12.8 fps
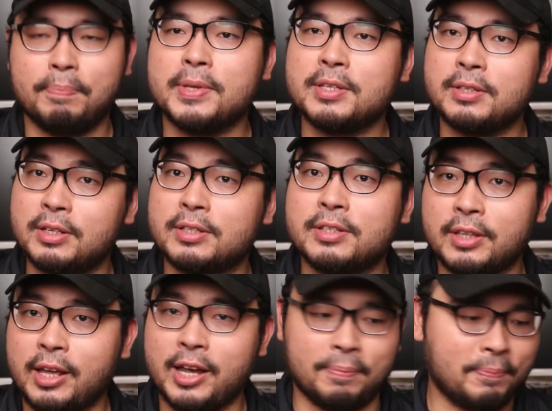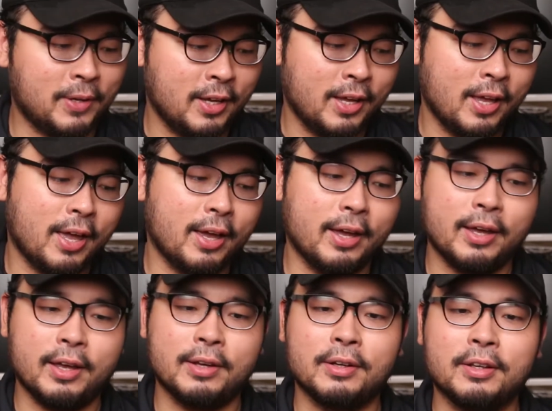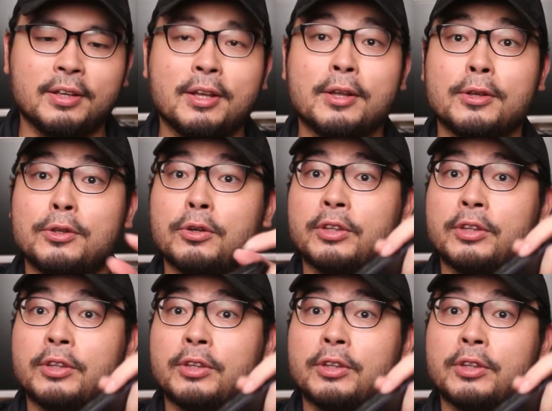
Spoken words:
business type, and 2